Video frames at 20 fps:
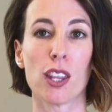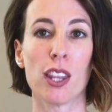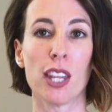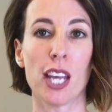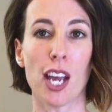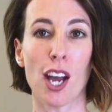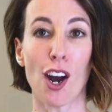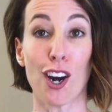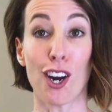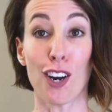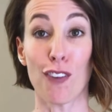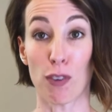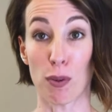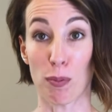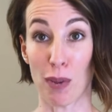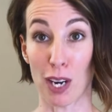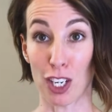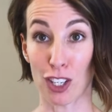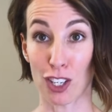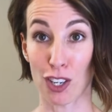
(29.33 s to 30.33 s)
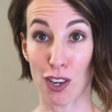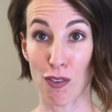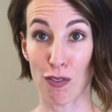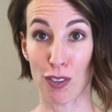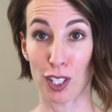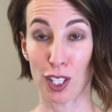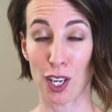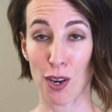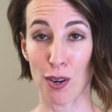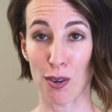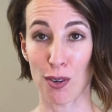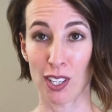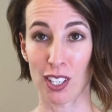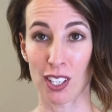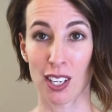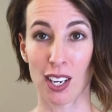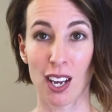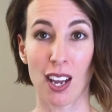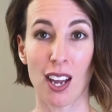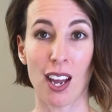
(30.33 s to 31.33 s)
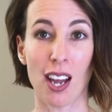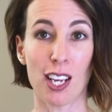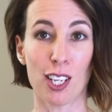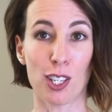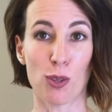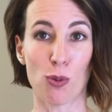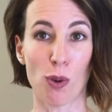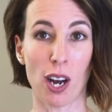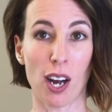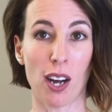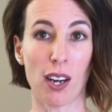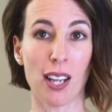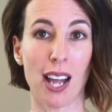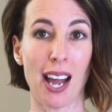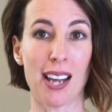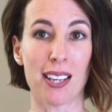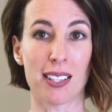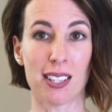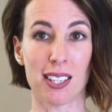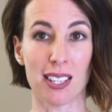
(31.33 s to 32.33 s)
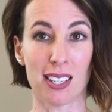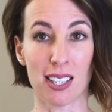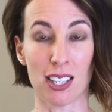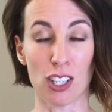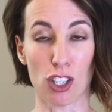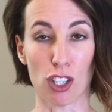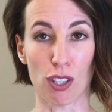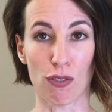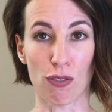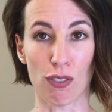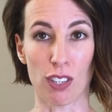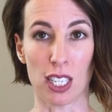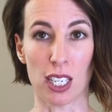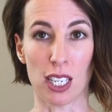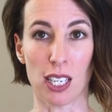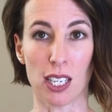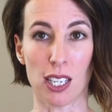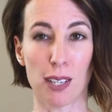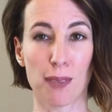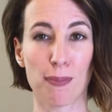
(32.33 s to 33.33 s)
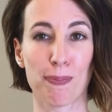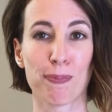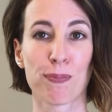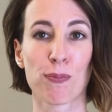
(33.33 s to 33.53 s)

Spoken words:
They are information overload as well as decision fatigue.